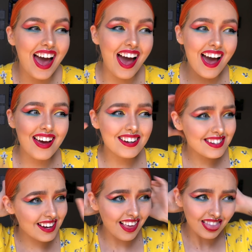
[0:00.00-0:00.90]

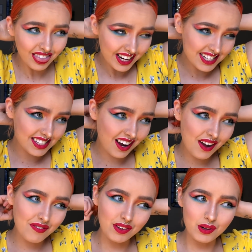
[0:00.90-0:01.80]
And at least I
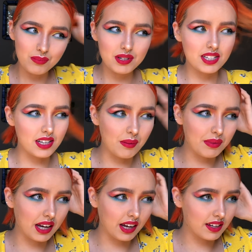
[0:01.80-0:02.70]
filmed
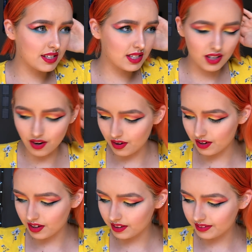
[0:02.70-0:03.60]
something,
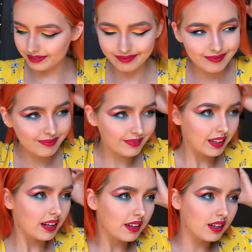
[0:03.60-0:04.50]
so,
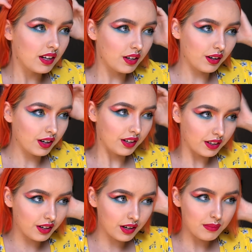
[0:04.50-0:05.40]
you know,
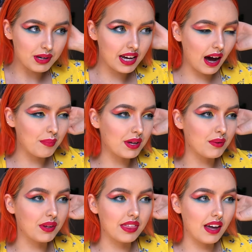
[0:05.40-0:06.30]
gotta be happy
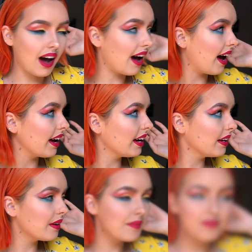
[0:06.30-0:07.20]
with that, hey?
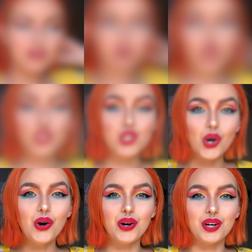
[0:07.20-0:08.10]

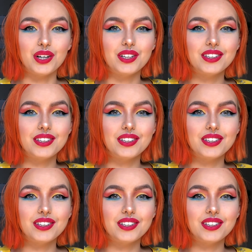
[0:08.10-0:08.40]
So,